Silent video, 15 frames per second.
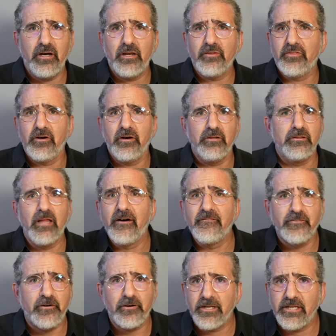
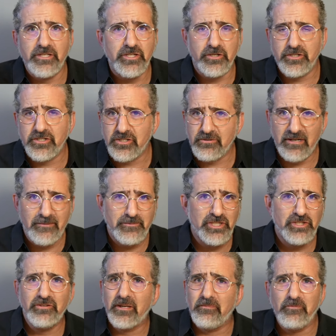lover in your script,
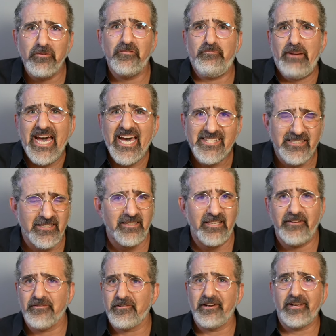you can move past the
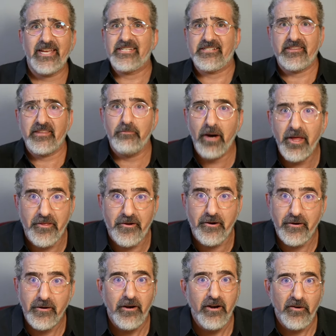lover and get to the
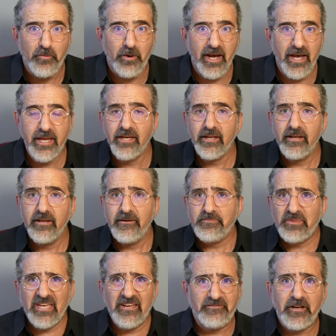mother, right?
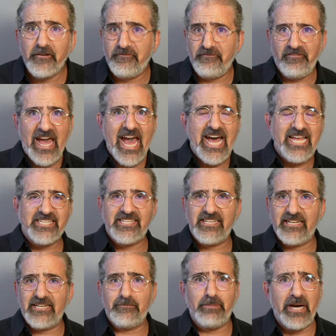If they're
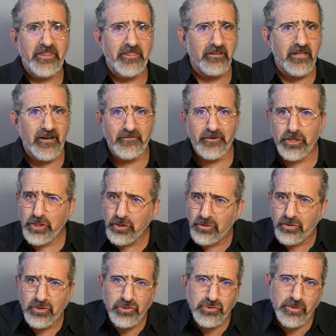fascinated by the lover, you
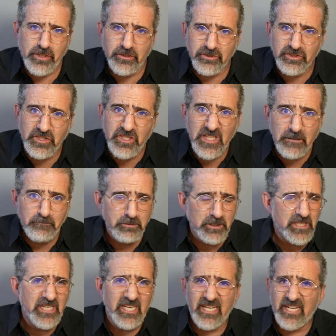can drill
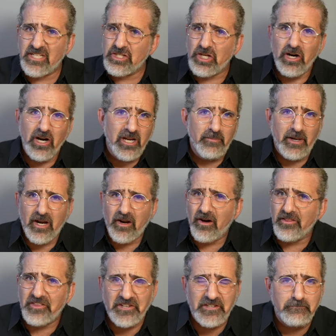deeply in and talk about
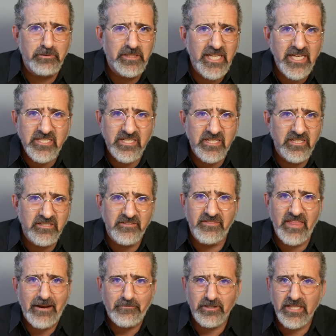all the complexities of
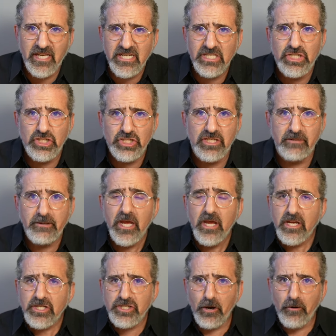that relationship.
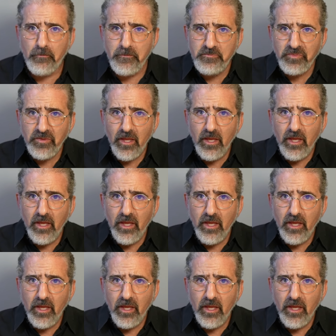So